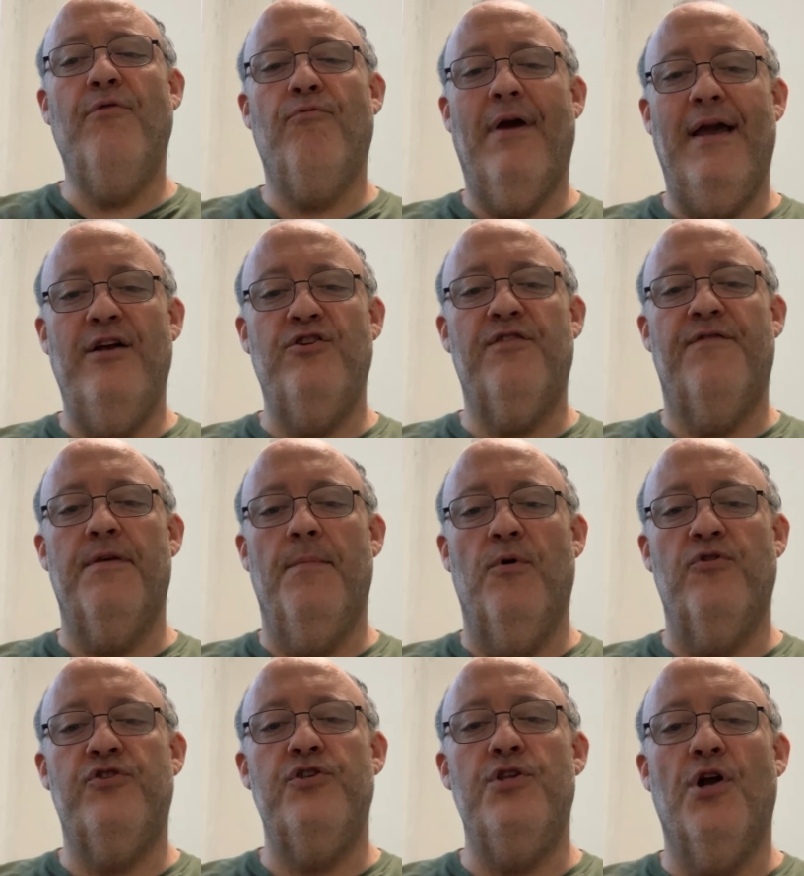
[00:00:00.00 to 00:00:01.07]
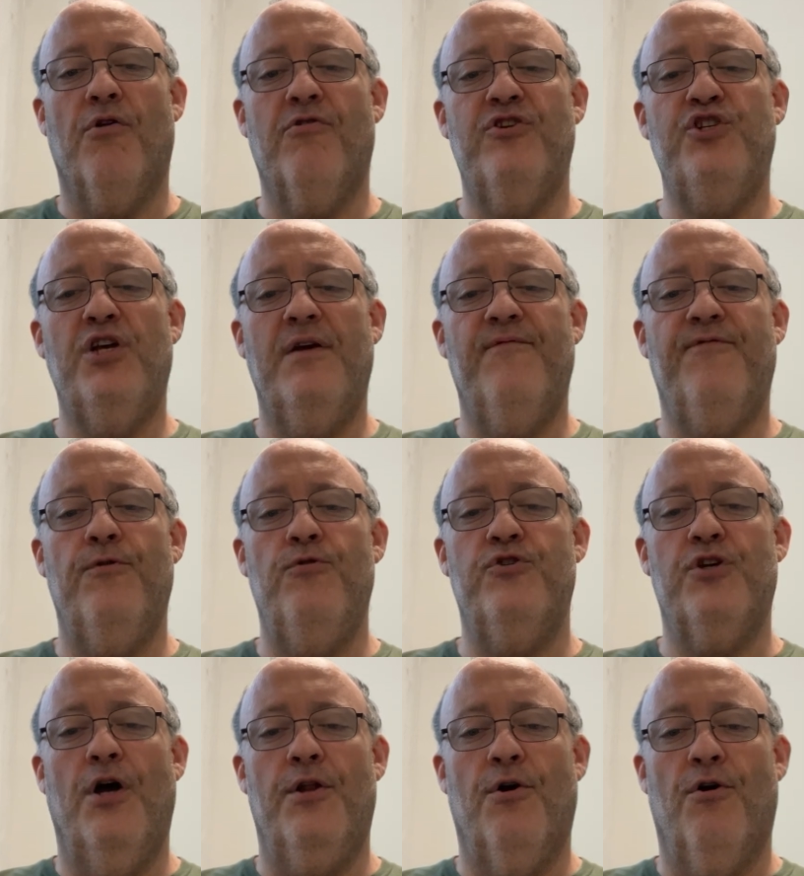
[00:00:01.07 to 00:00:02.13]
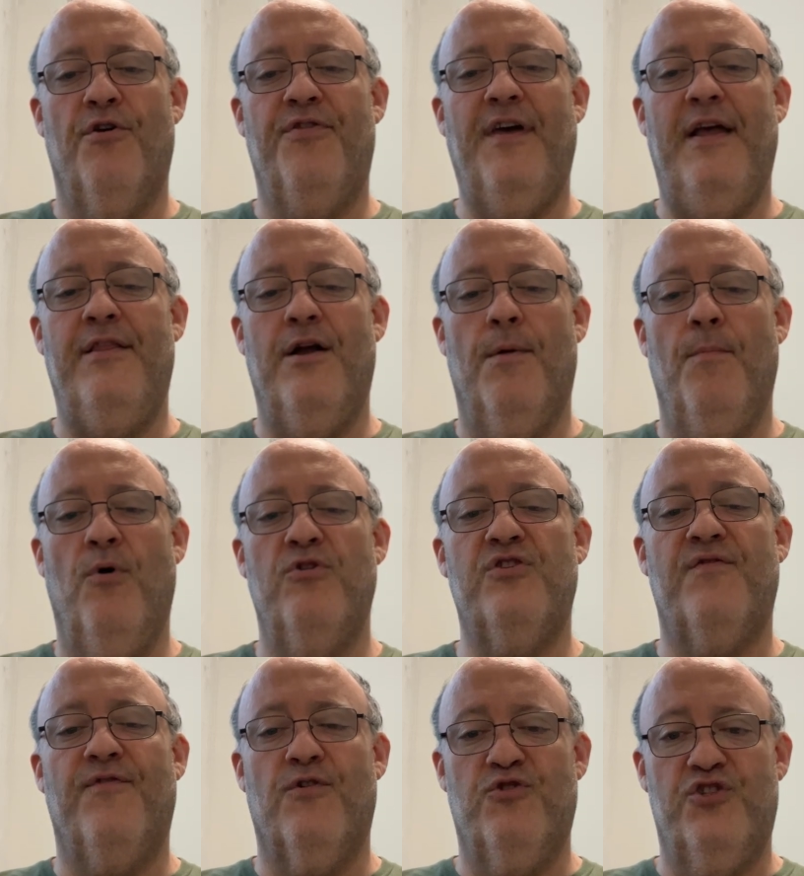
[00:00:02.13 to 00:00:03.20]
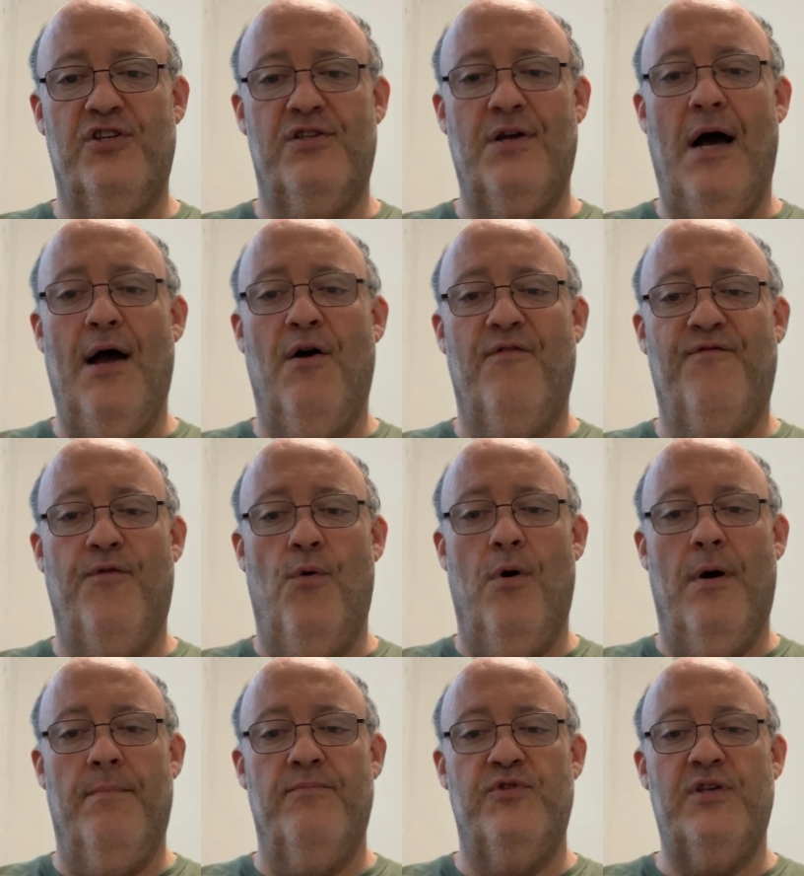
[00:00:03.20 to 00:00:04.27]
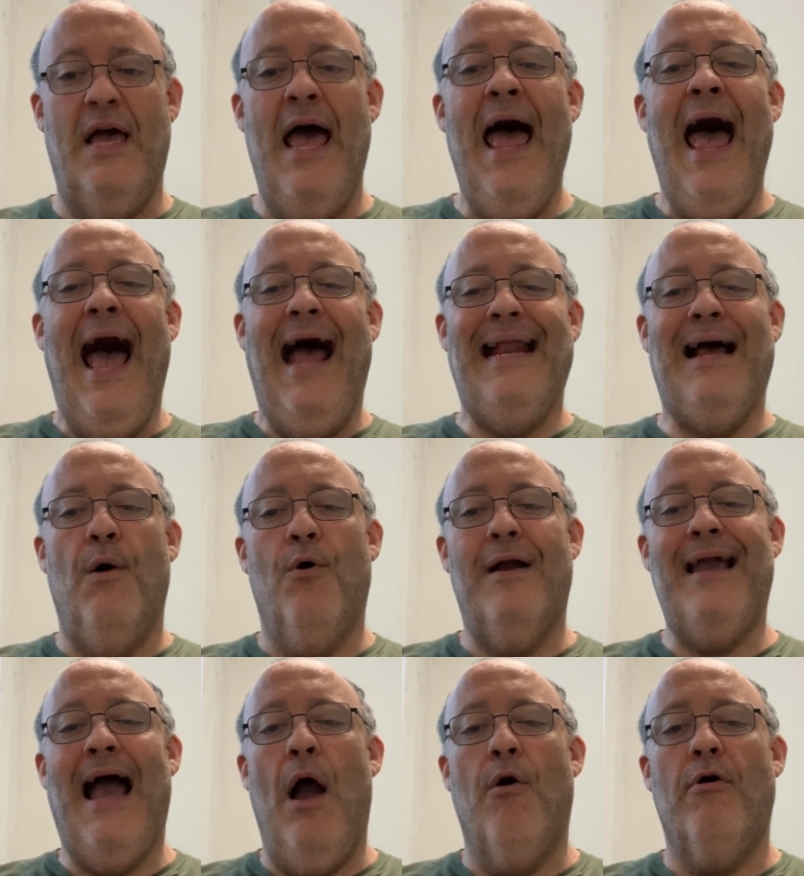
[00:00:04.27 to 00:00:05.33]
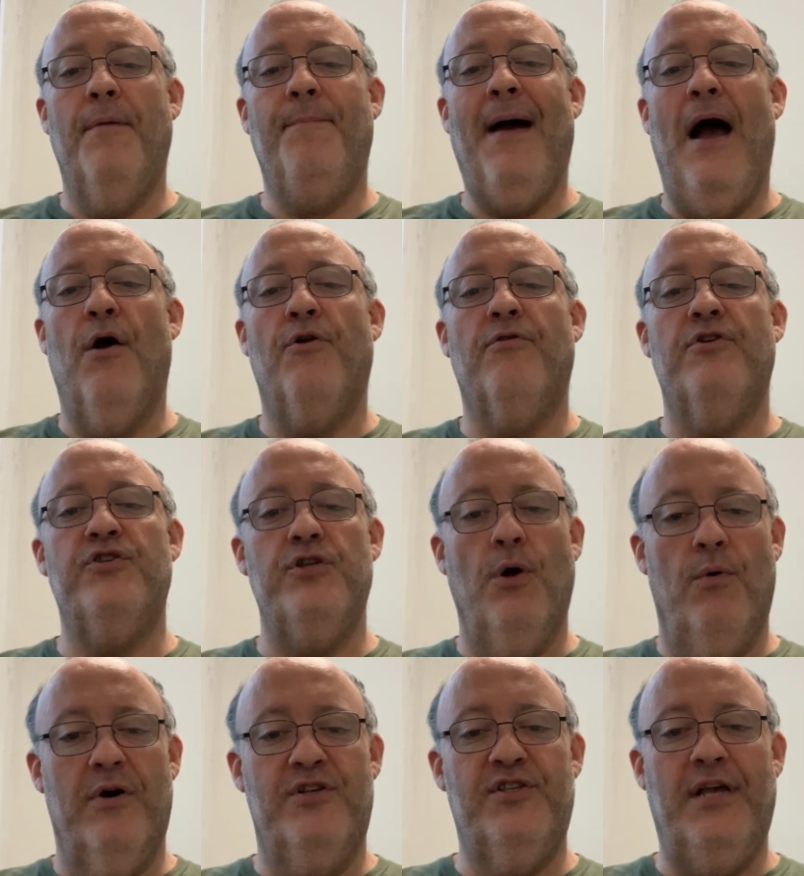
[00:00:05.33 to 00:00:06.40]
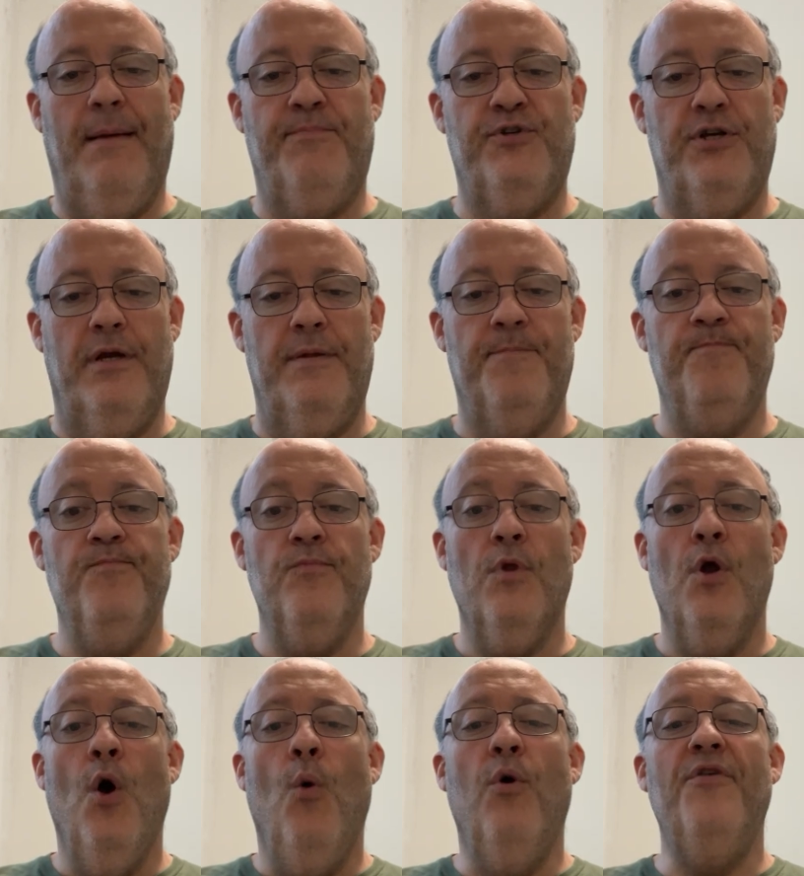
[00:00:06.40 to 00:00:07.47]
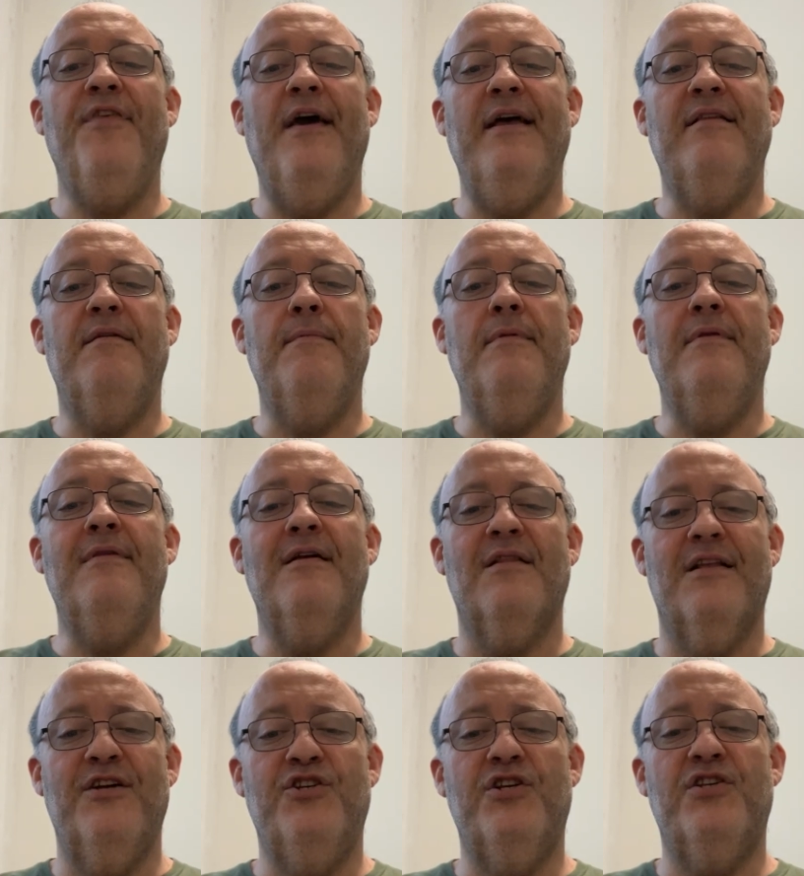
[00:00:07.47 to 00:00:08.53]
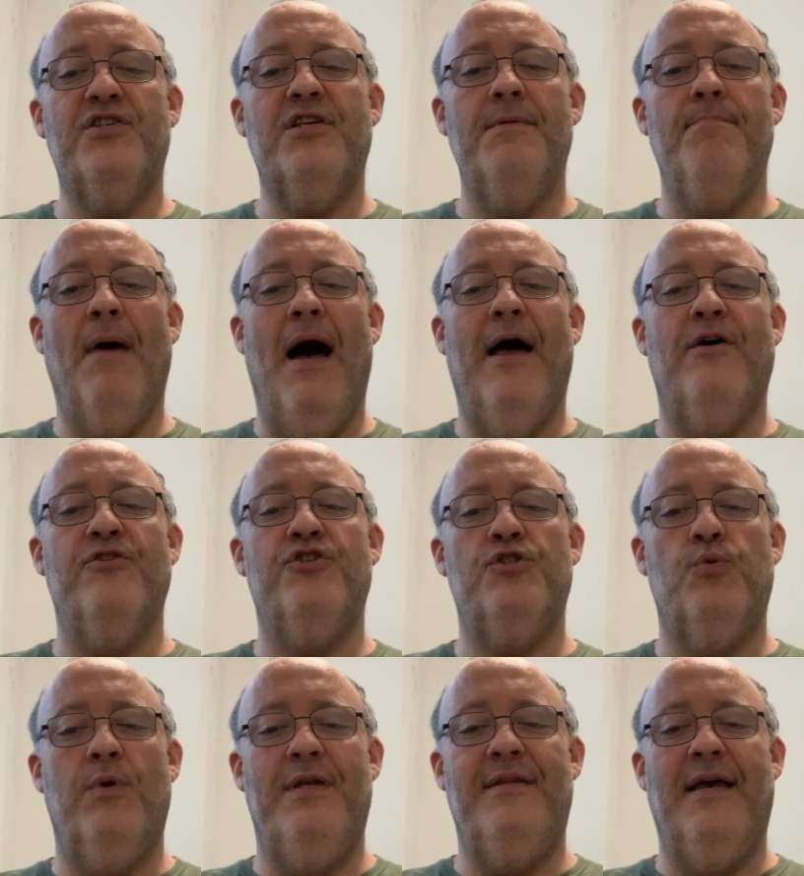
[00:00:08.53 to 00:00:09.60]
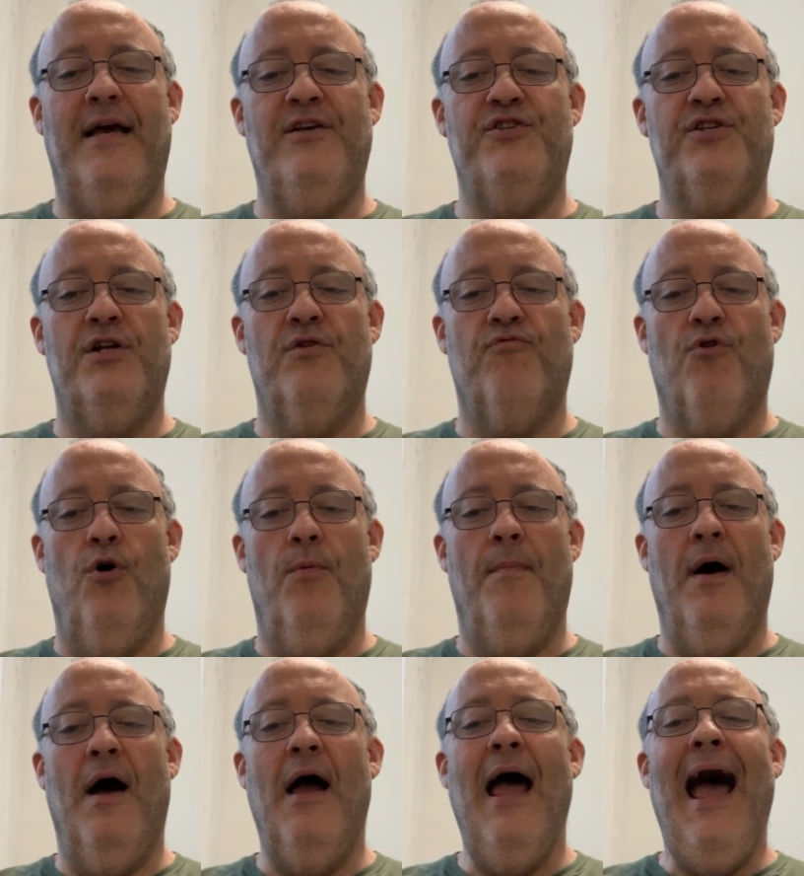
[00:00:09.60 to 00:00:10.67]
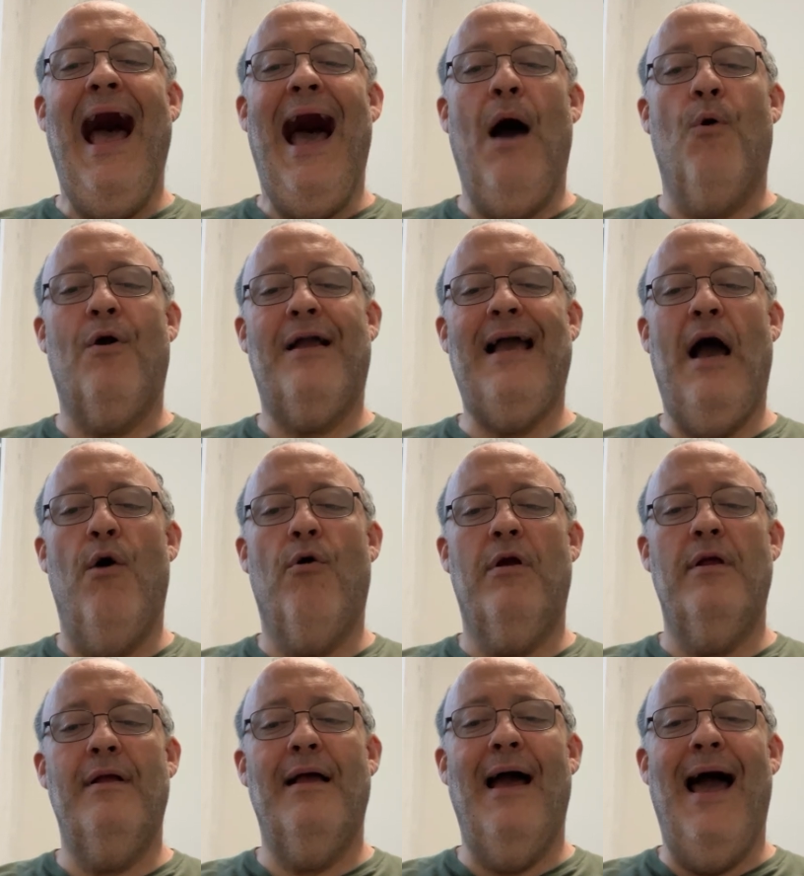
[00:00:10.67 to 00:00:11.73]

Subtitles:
range of the most nourishing foods on earth in their most versatile forms, and our carrot powder is no exception. With a deliciously mild sweet taste and aroma, our carrot